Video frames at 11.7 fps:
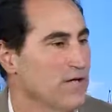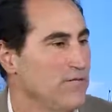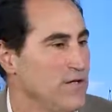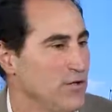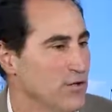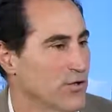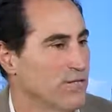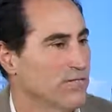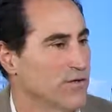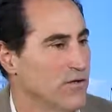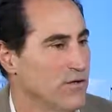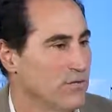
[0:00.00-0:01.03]
end of the yield curve,
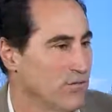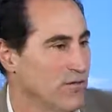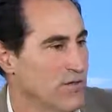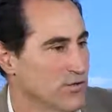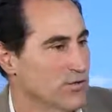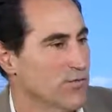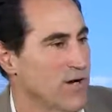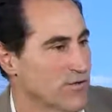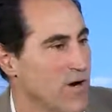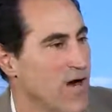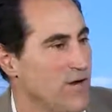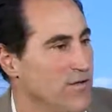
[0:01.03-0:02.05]
interest
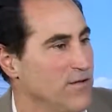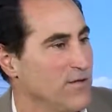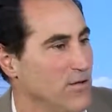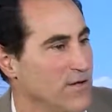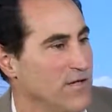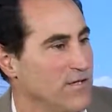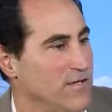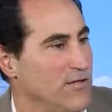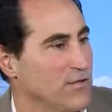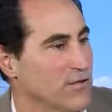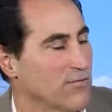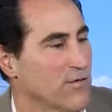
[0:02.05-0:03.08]
rates are higher than the long end of the
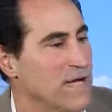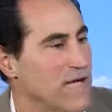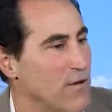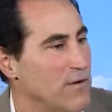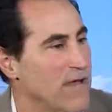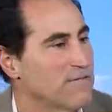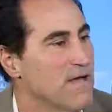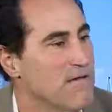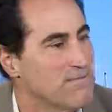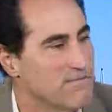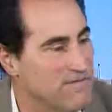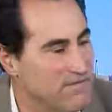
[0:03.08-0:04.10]
yield curve. Right now we have
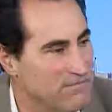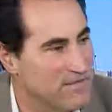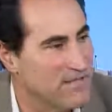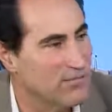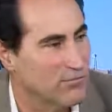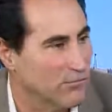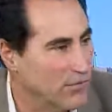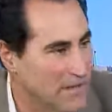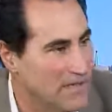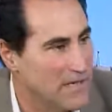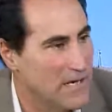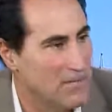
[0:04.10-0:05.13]

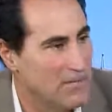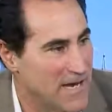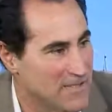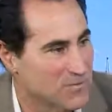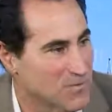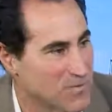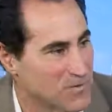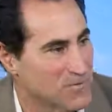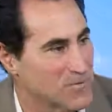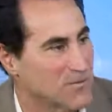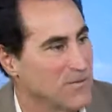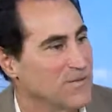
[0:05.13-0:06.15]
53 basis points
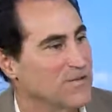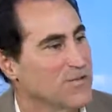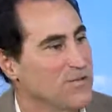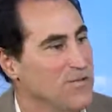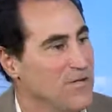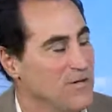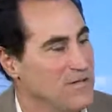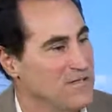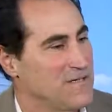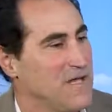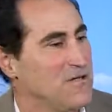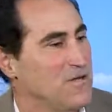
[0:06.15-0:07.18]
between the 2-year and the
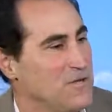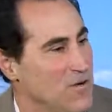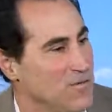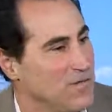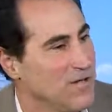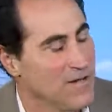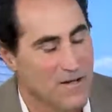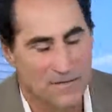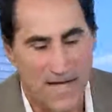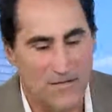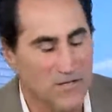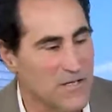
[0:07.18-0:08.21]
10-year note.
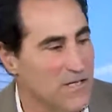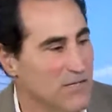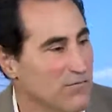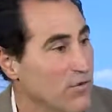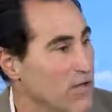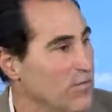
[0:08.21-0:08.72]
That's going to invert.